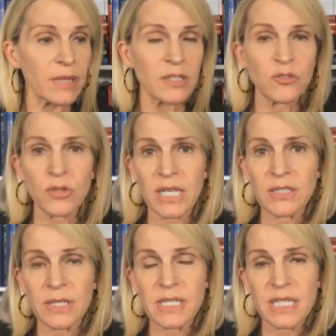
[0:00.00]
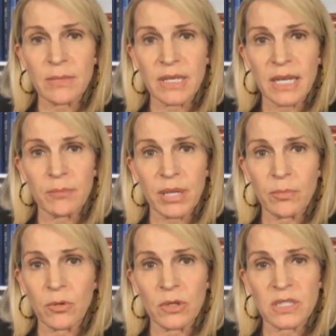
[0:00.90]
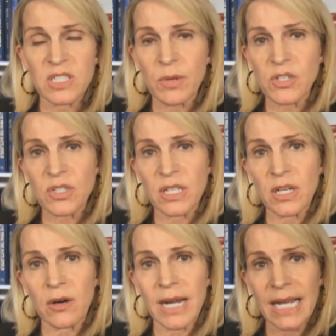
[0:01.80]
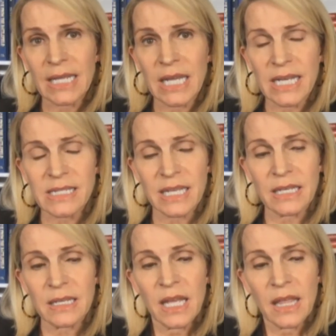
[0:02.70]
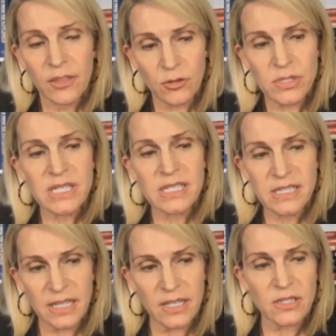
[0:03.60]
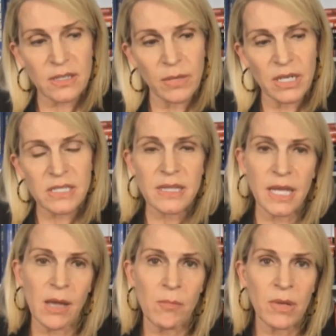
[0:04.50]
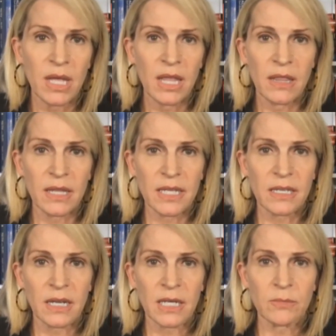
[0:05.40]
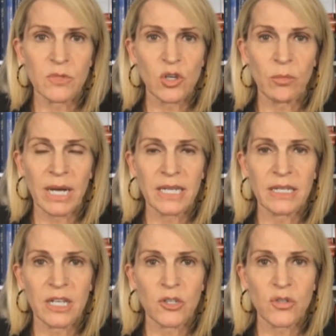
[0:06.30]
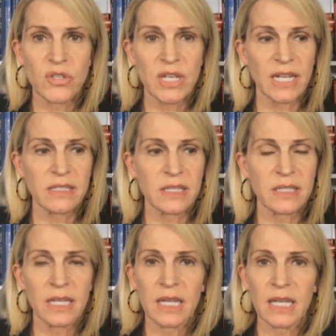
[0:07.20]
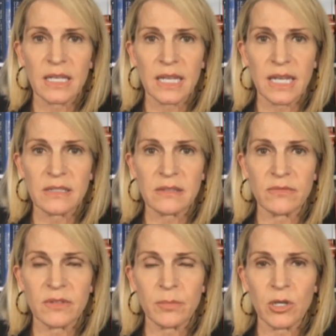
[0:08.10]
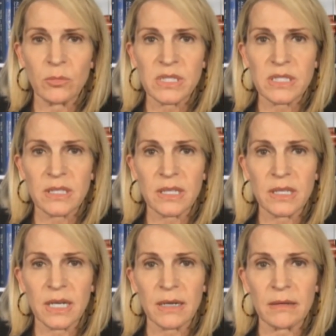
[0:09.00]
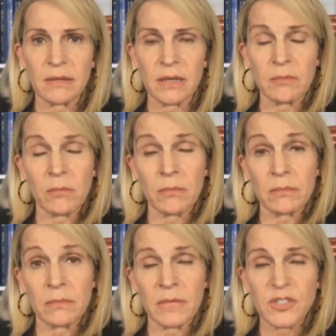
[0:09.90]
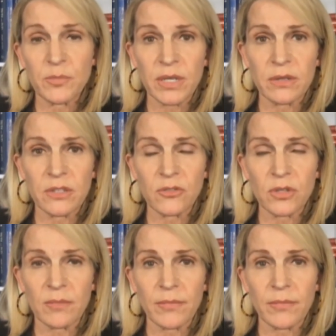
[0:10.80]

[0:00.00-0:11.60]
trying to intimidate people, especially our allies. And there's the sense amongst them that Joe Biden understands the delicate dance of diplomacy much better than Trump.